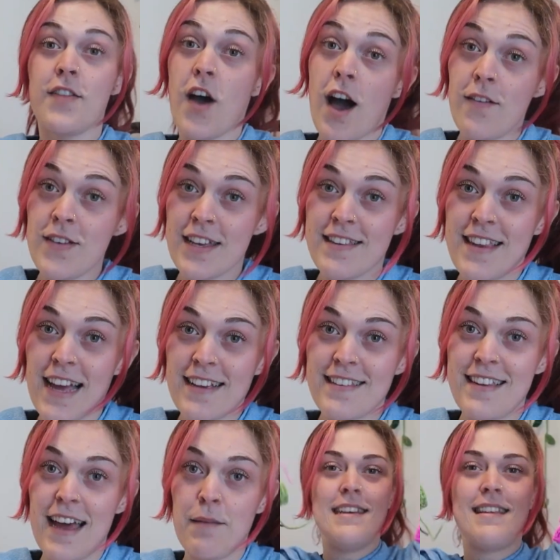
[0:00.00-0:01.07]
the obvious next
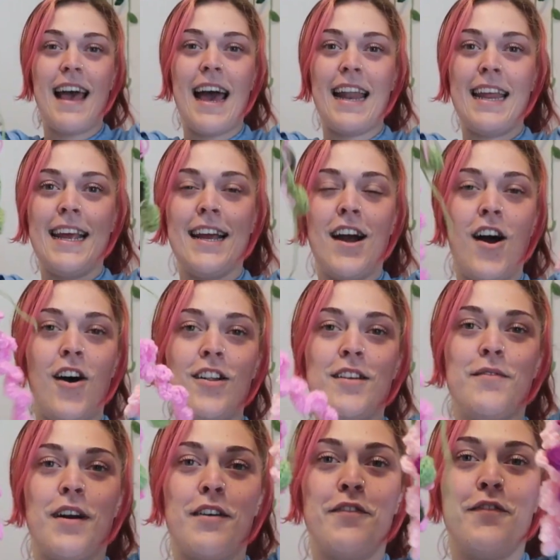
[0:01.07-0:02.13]
step is adding all of our